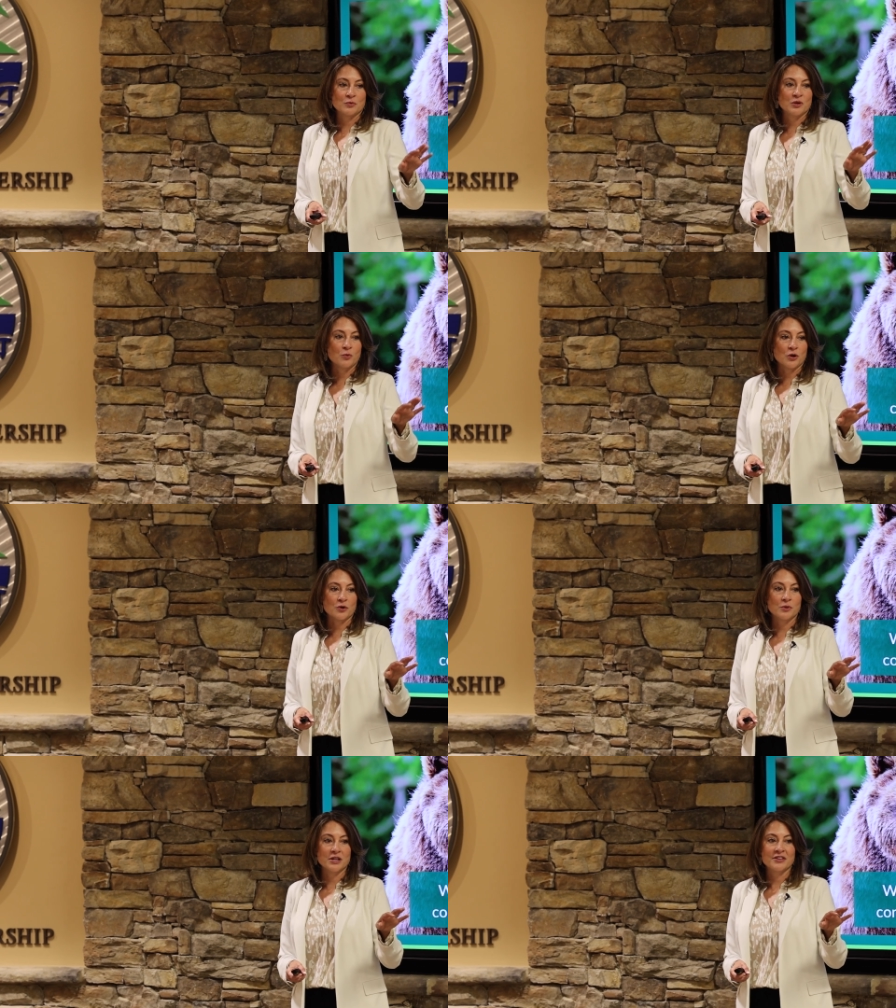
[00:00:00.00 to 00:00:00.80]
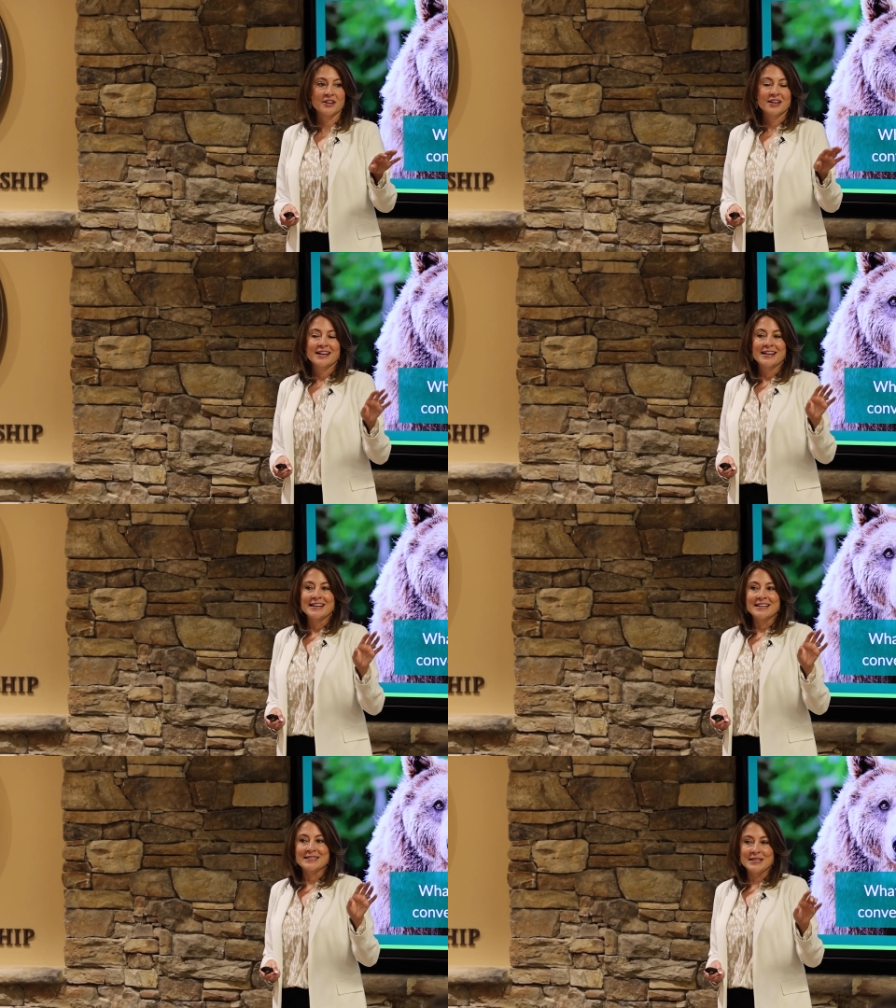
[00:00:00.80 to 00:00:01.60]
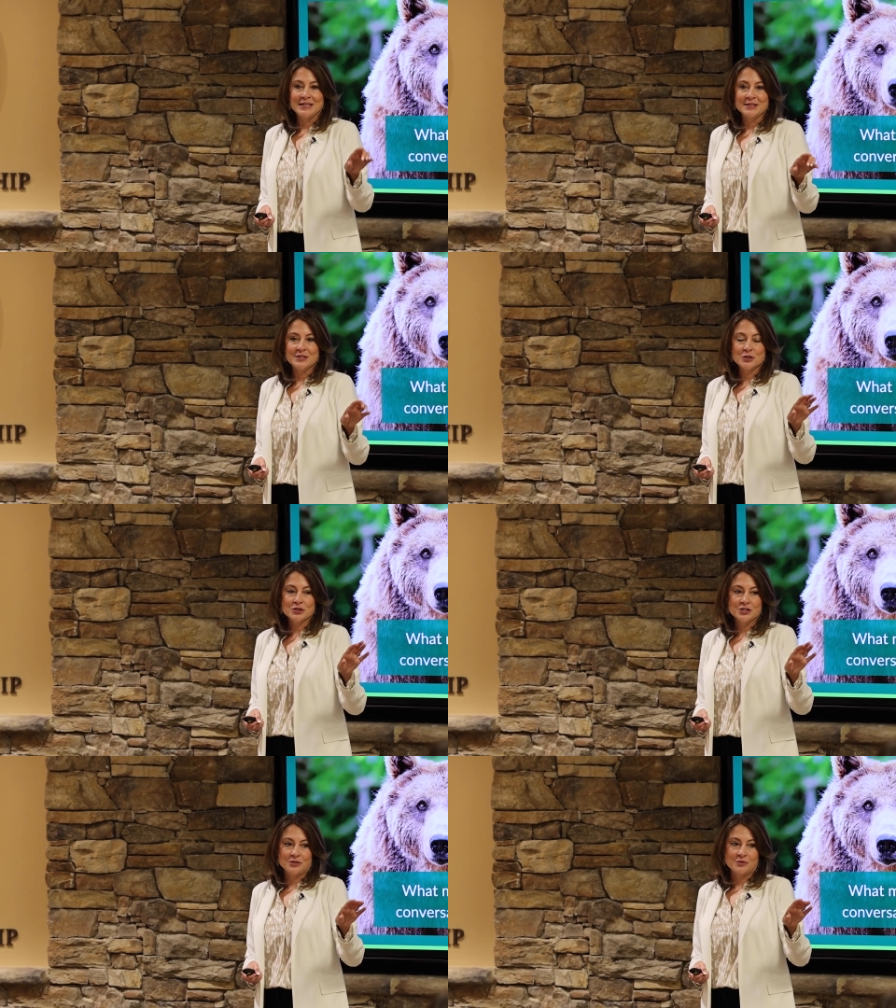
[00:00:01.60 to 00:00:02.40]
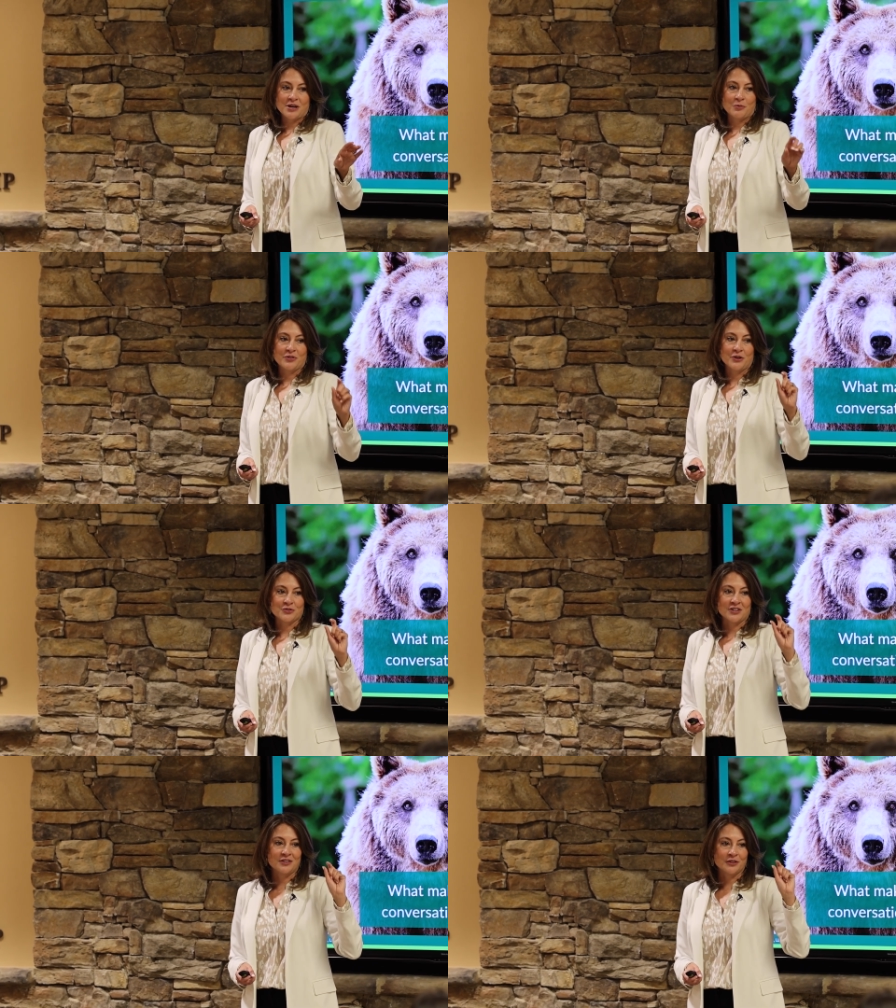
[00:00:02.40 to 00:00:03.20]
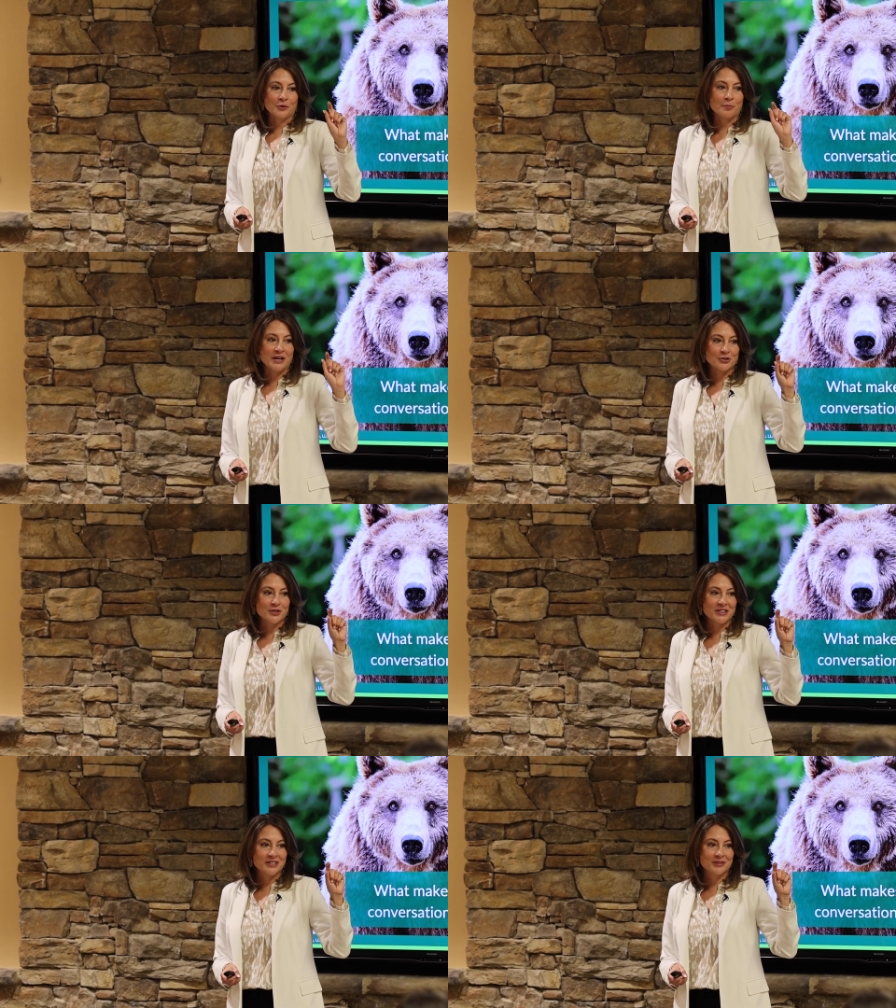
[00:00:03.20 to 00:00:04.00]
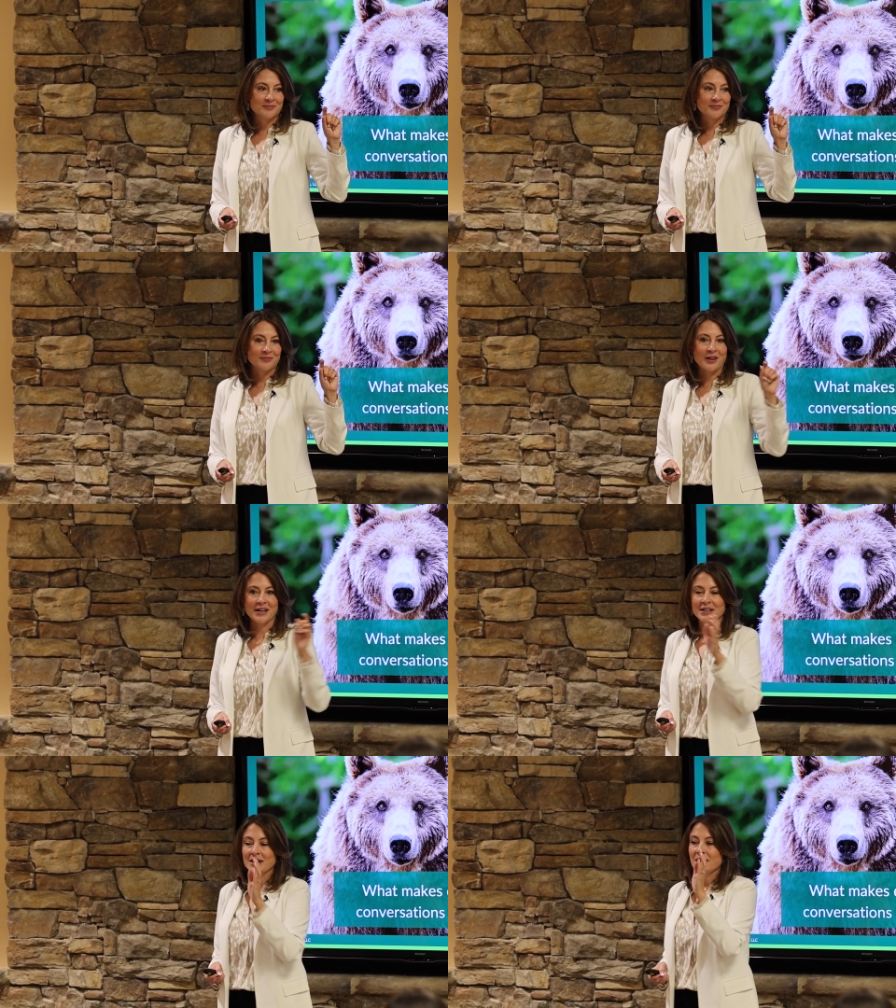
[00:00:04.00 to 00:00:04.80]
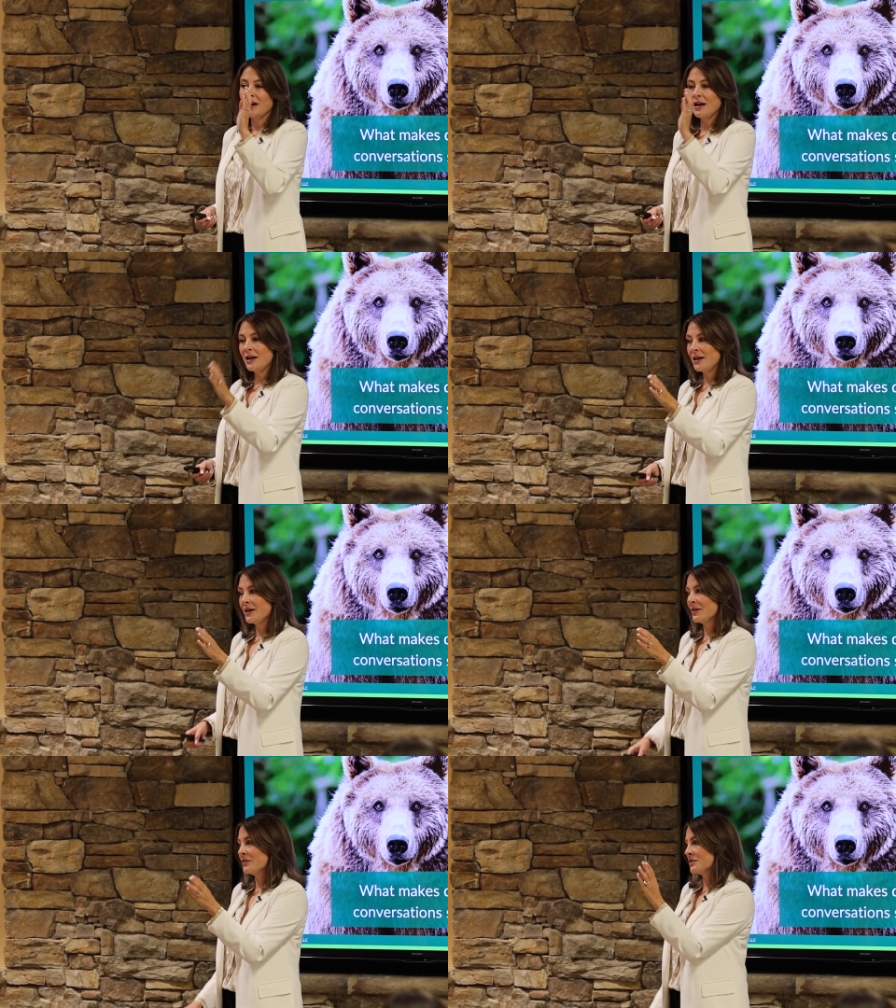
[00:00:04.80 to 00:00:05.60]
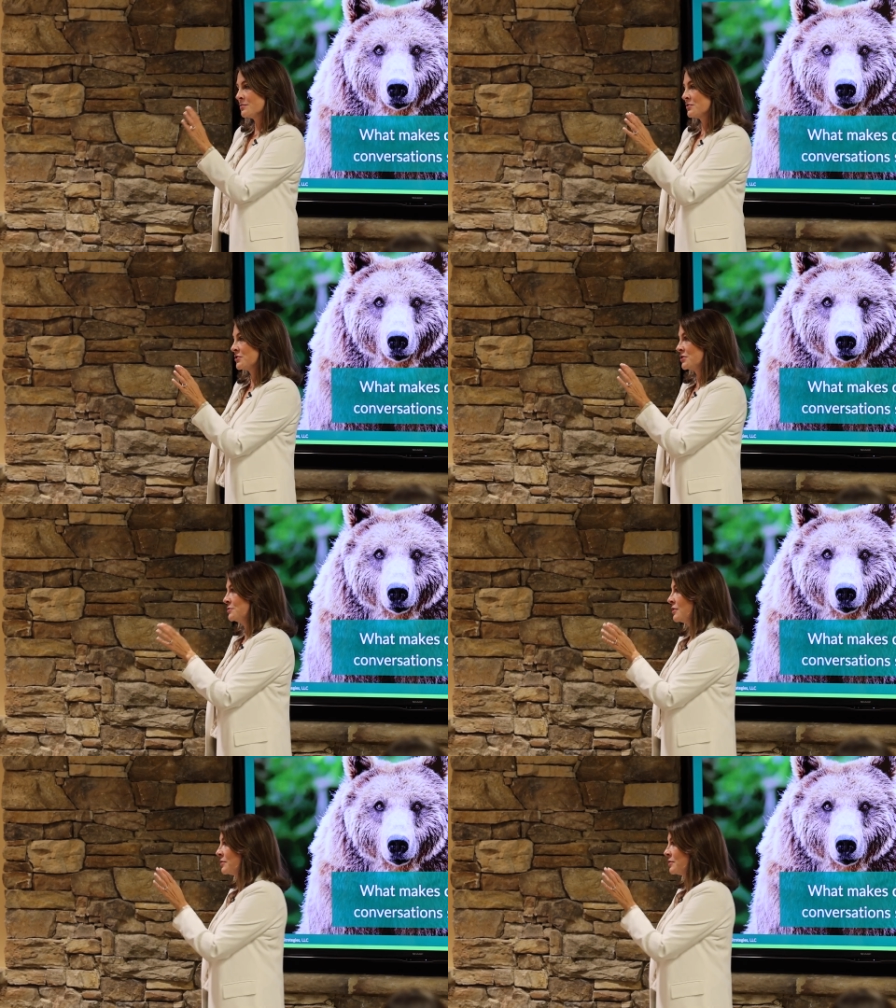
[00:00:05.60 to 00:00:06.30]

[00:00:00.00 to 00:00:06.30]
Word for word: that we work with, it's easier to do that when there's a clear metric, like, hey, this was due